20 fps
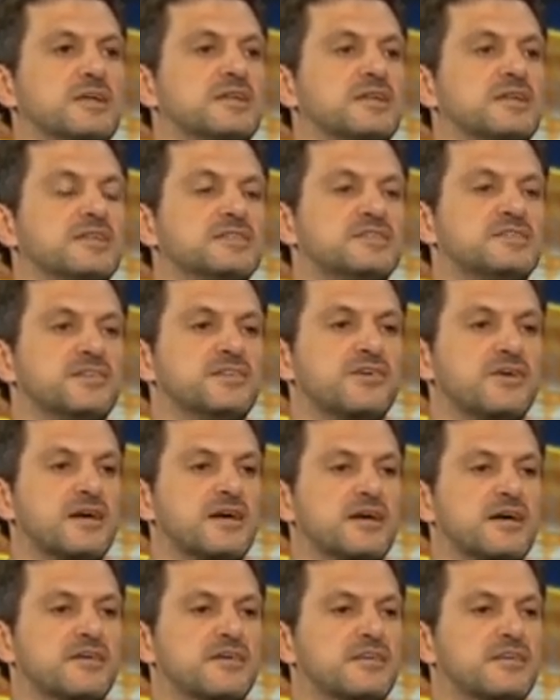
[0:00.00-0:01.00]
in
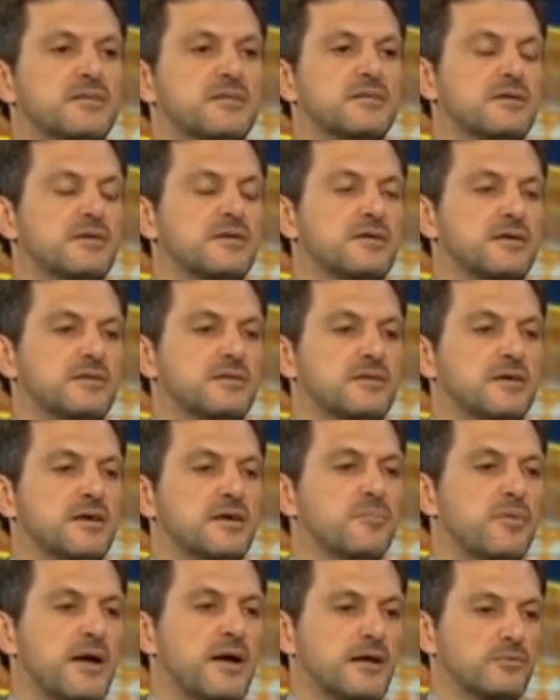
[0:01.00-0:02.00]
Syria, I think that the the
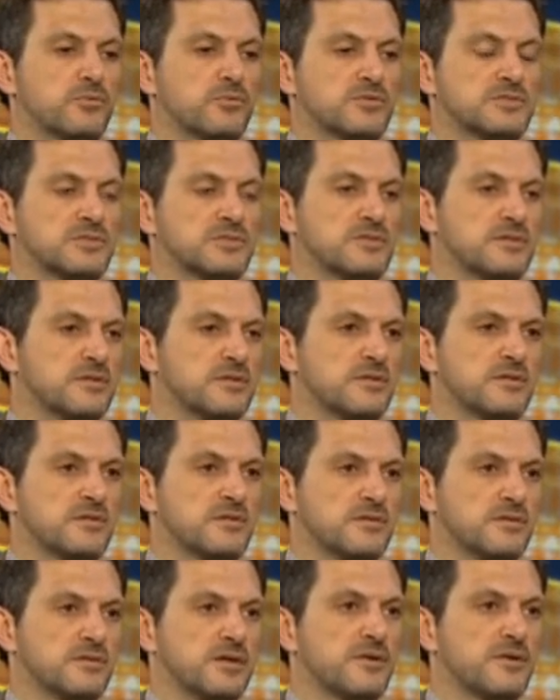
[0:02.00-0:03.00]
impact was the,
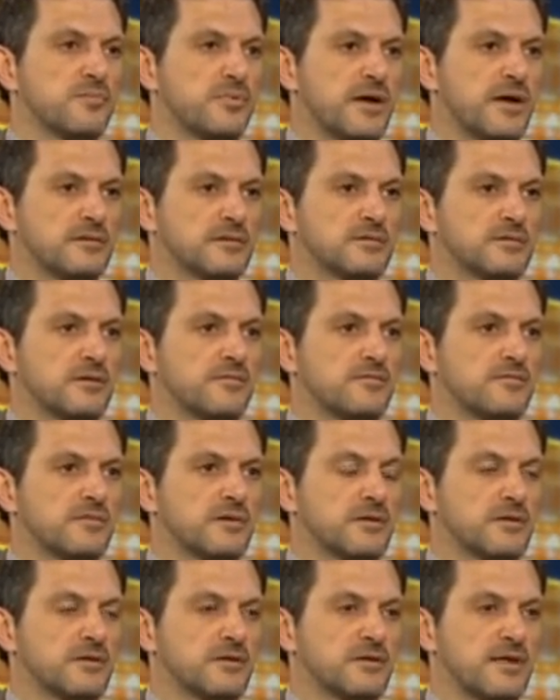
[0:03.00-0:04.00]
the, the impact of
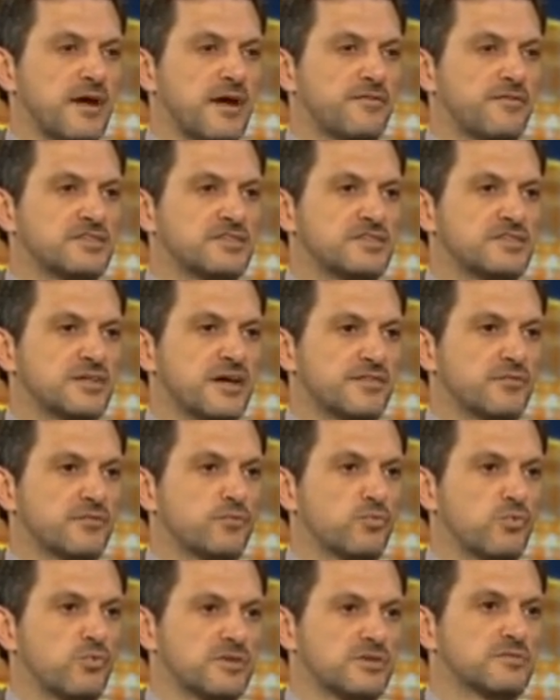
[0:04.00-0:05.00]
Gaddafi's
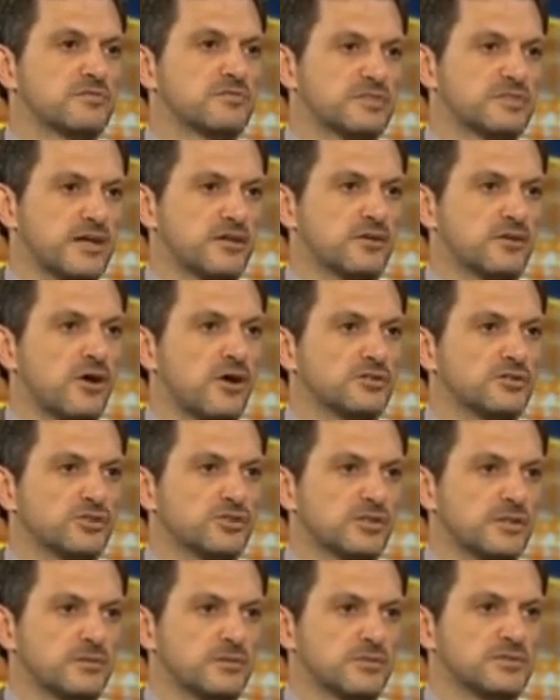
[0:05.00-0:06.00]
death was
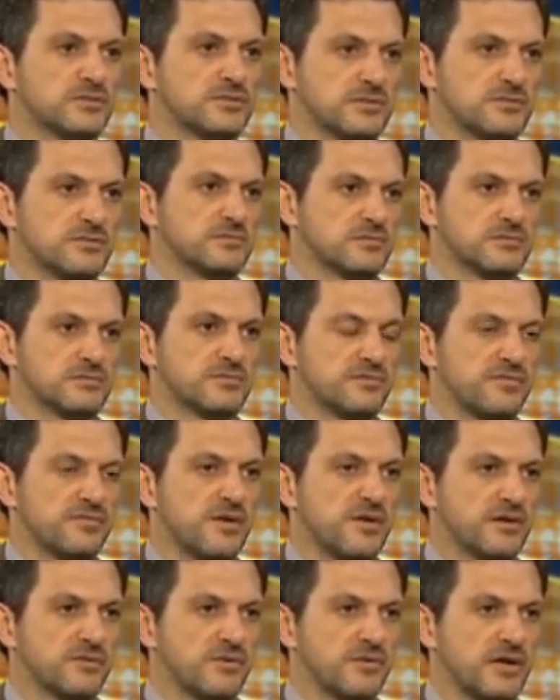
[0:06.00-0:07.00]
psychologically was
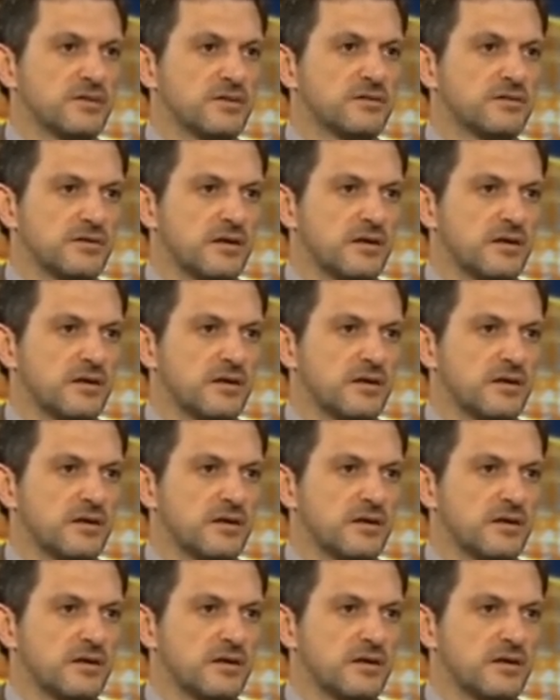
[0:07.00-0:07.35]
far greater